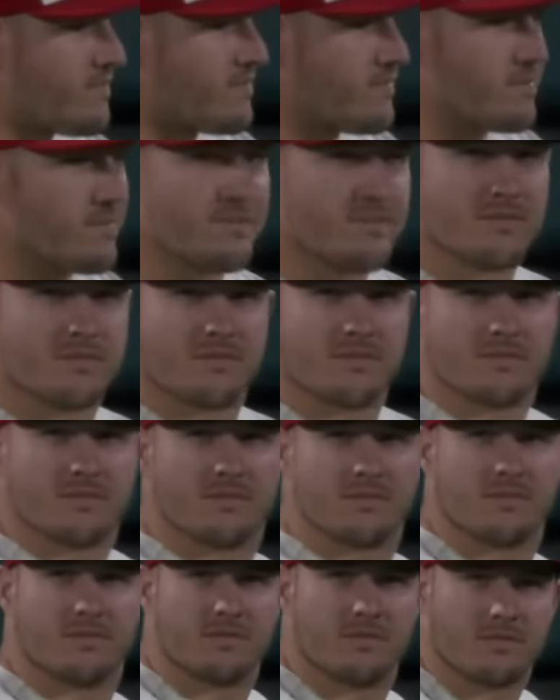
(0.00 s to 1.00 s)
bringing it
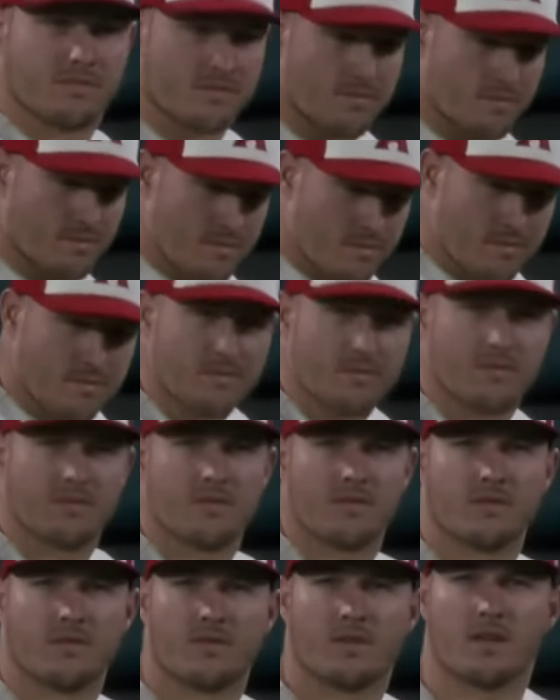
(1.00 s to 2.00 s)
away from his body,
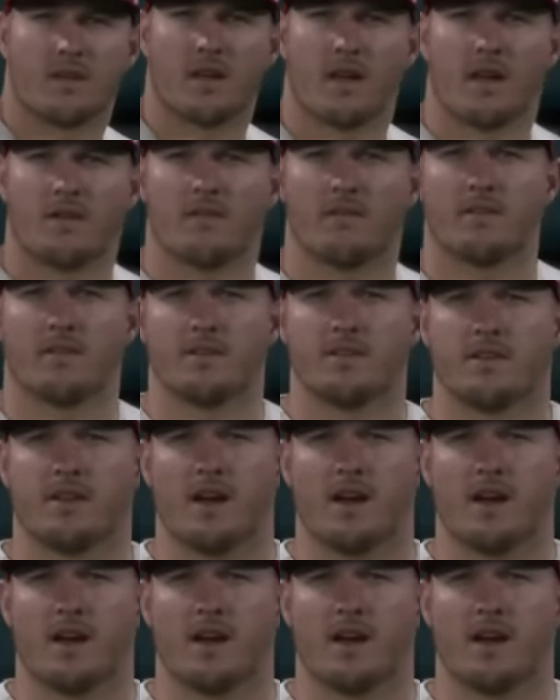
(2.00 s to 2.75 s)
and then he's taking